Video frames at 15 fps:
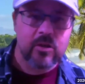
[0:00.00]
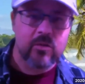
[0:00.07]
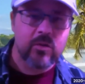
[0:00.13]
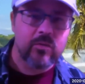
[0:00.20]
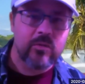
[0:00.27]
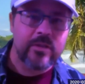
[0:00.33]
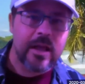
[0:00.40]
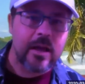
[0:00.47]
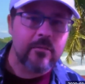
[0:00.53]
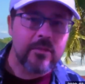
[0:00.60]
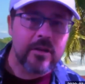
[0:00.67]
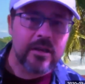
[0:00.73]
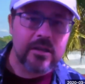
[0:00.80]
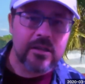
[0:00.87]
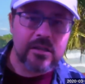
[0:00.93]
with what that
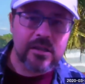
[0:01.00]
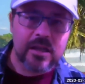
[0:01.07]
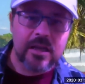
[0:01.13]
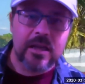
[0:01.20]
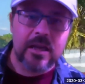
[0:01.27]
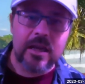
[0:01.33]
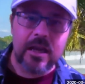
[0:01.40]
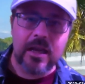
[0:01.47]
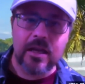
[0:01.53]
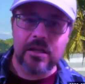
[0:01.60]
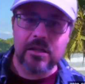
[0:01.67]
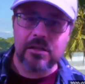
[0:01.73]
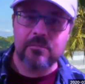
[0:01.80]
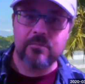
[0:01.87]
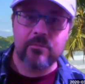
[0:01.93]
means,
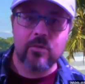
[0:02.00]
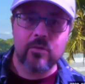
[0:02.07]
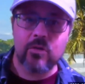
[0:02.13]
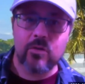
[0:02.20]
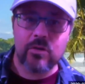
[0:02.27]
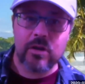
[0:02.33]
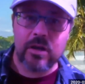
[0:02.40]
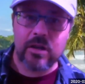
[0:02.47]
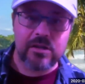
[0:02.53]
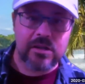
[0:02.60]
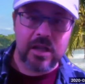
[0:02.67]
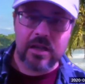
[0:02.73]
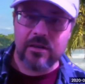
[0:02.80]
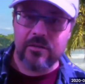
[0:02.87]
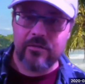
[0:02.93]
is
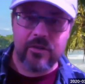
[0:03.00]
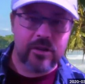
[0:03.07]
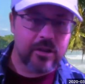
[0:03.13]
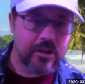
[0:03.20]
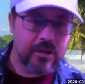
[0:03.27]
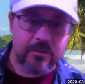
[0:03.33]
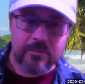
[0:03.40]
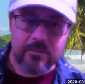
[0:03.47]
instead of the